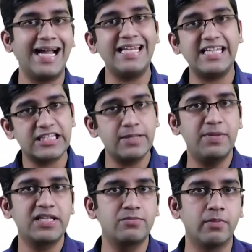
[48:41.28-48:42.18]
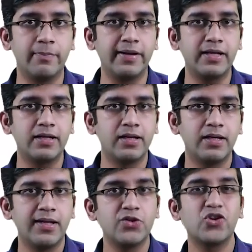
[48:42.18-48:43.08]
highlights the basement membrane,
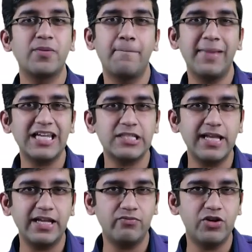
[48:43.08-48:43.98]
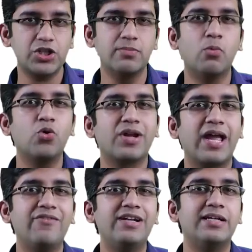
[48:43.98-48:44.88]
so it makes the invasion more
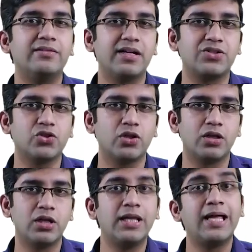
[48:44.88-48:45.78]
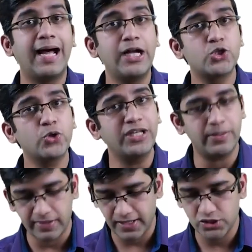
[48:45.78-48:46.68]
evident, that's all. I'll show an
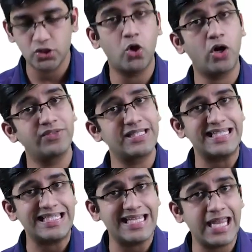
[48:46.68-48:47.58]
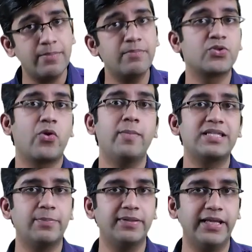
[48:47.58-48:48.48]
image of the same squamous
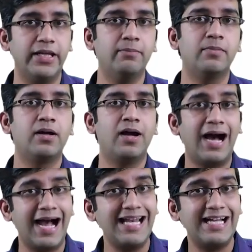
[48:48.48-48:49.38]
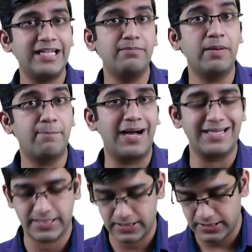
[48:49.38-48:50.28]
epithelium highlighted by
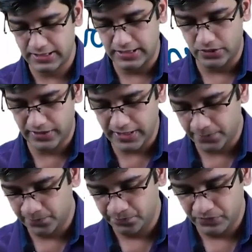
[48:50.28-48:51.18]
PAS. Okay?